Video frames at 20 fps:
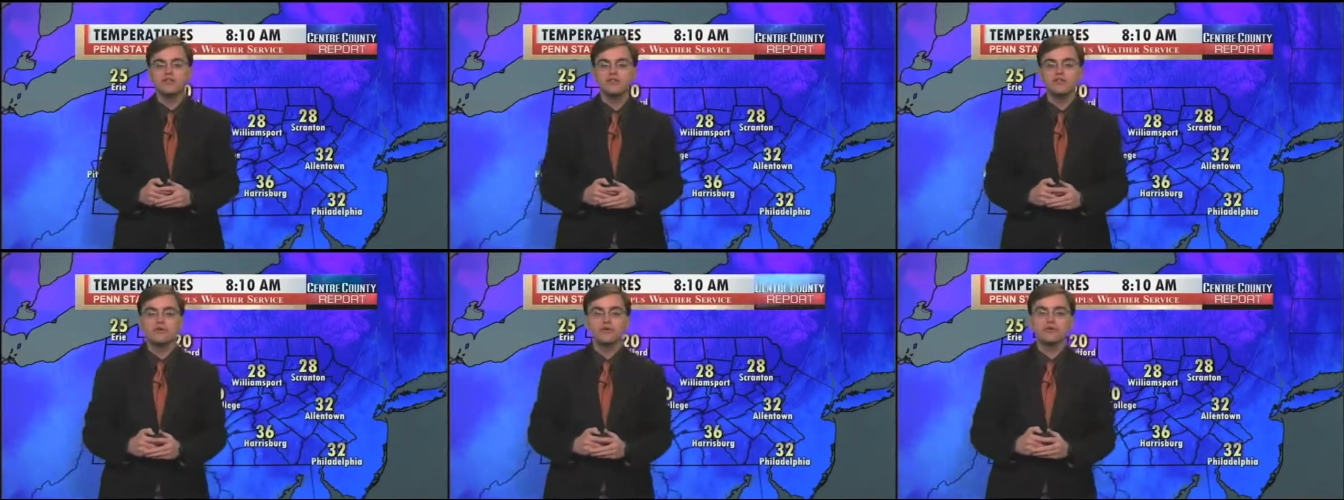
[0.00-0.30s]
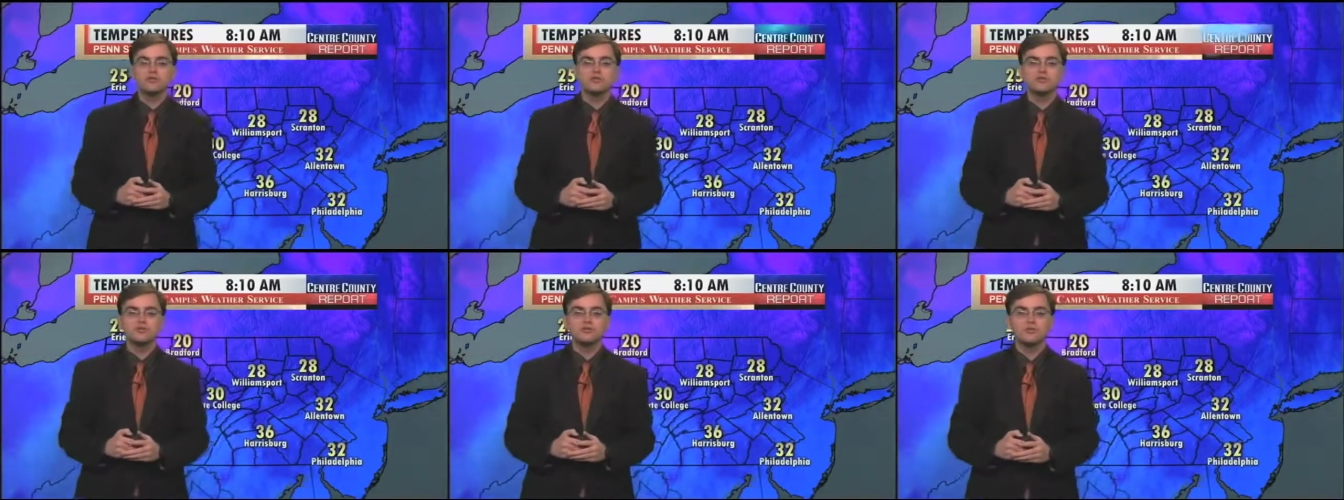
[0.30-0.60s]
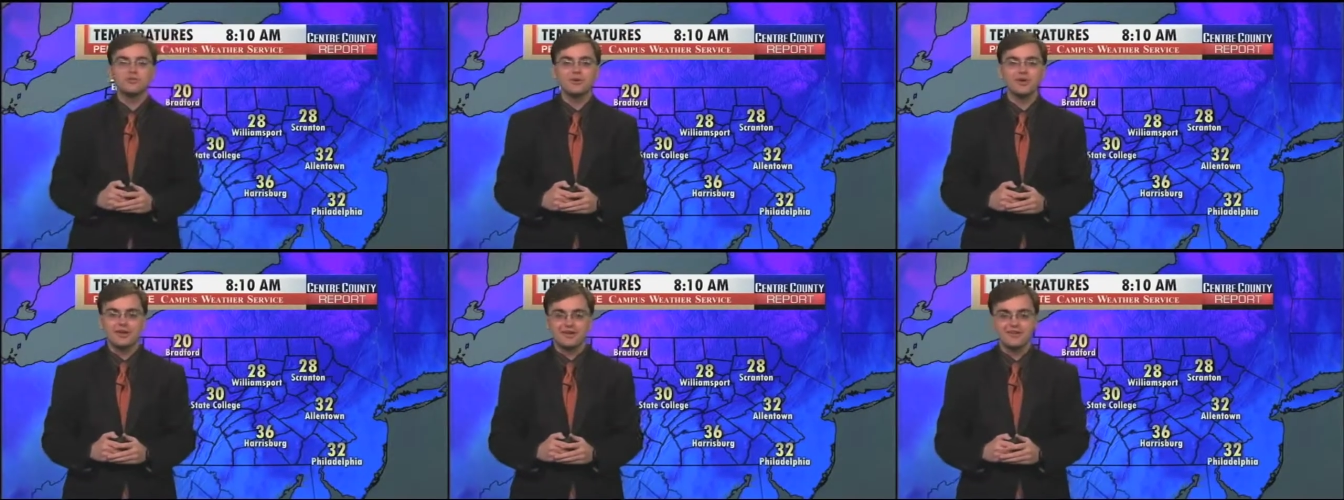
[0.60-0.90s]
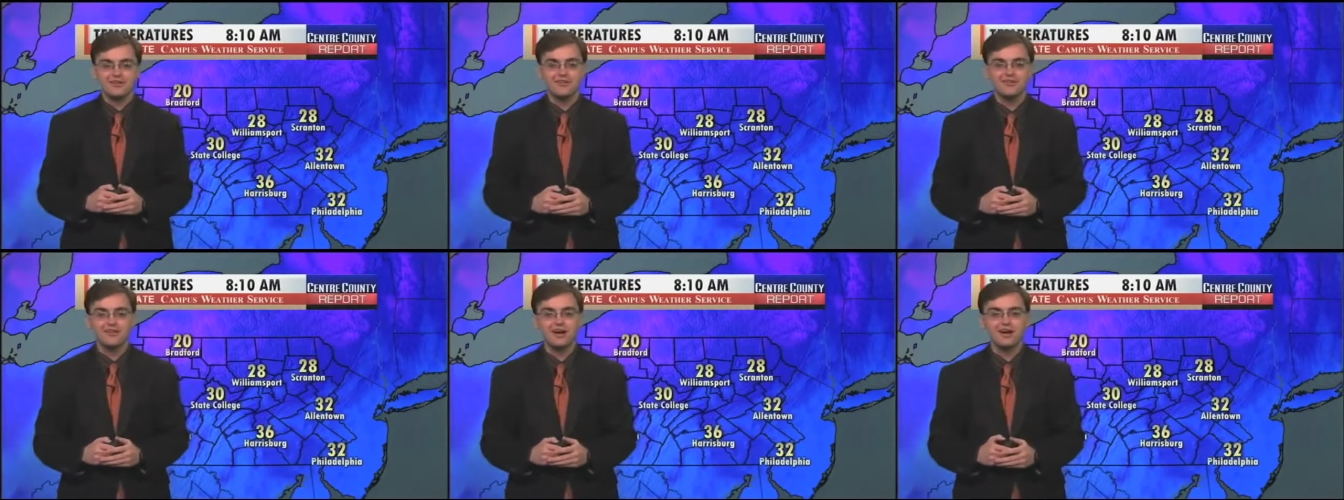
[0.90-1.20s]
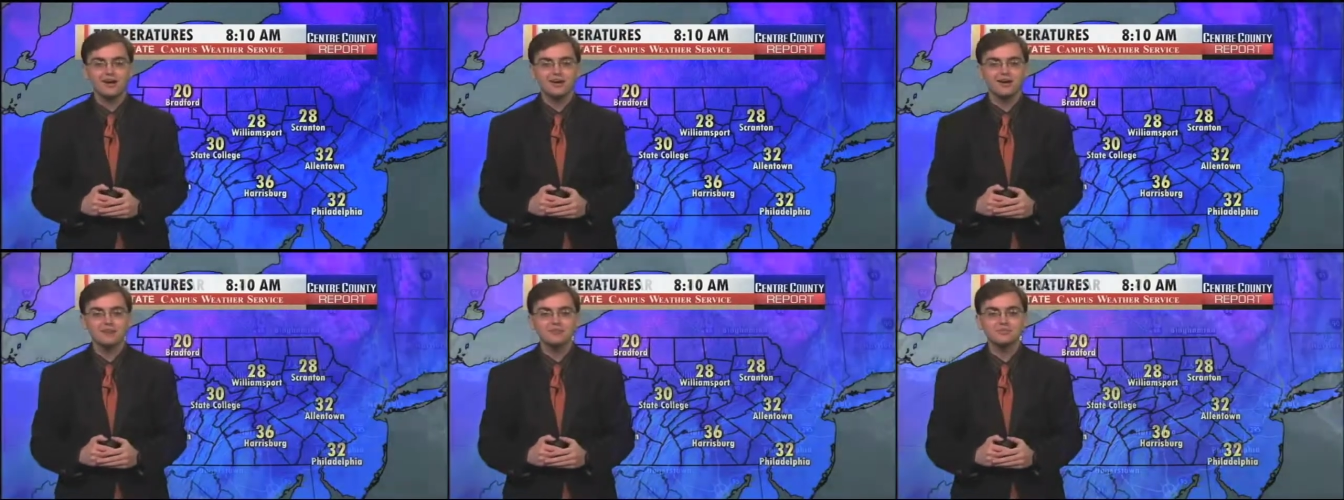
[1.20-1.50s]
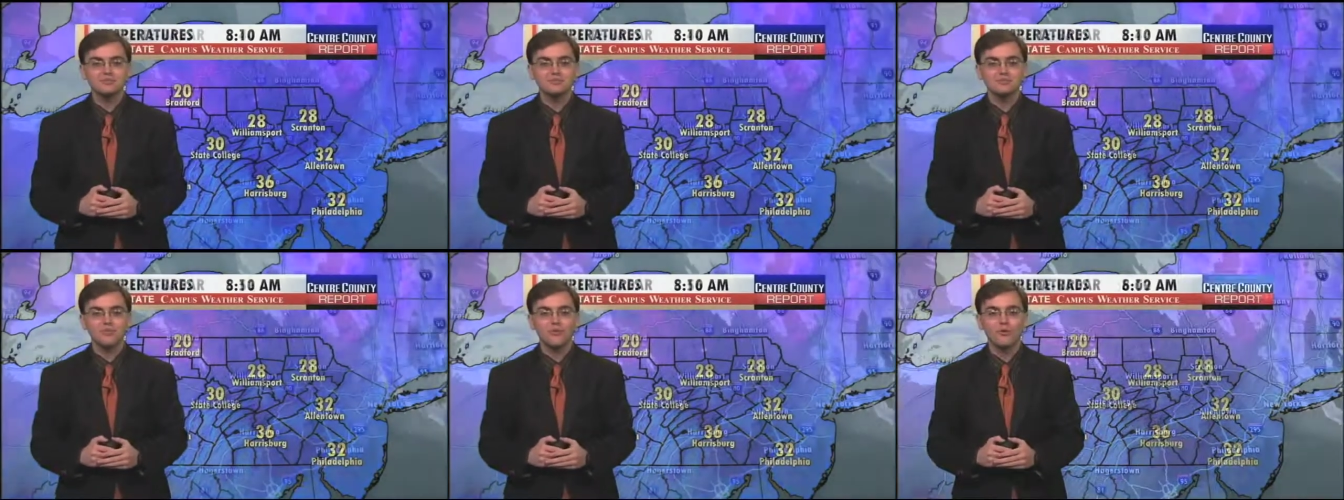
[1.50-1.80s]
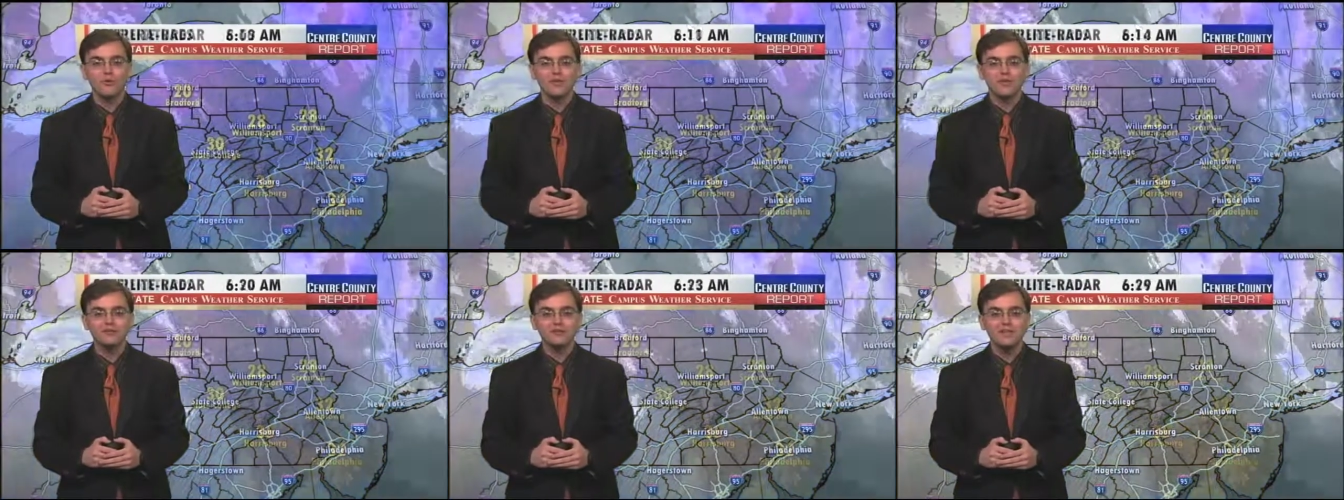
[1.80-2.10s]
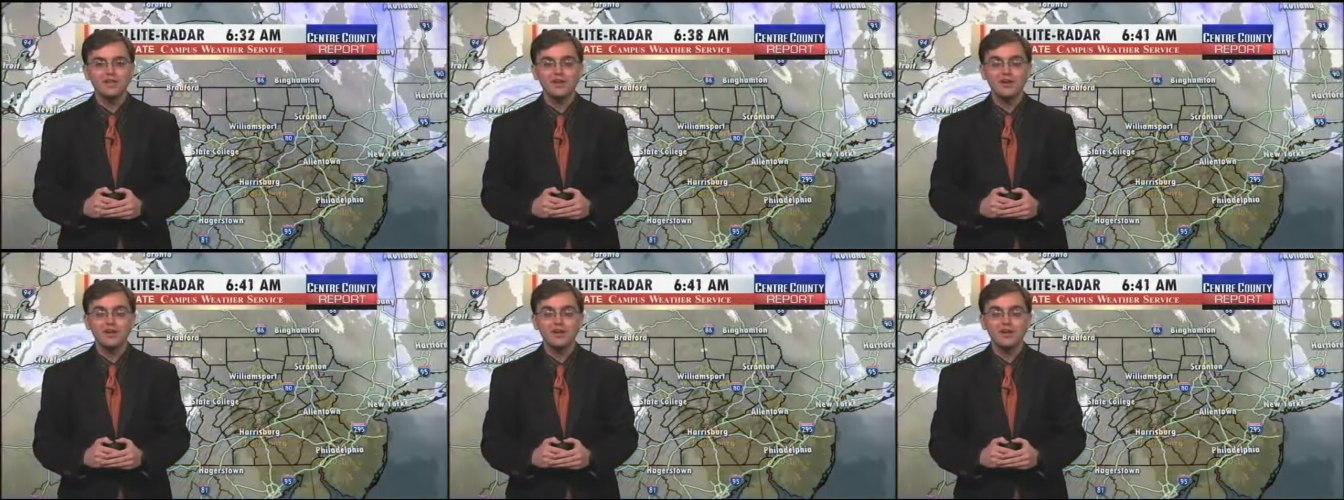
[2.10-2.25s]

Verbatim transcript: 32 at 8 o'clock this morning.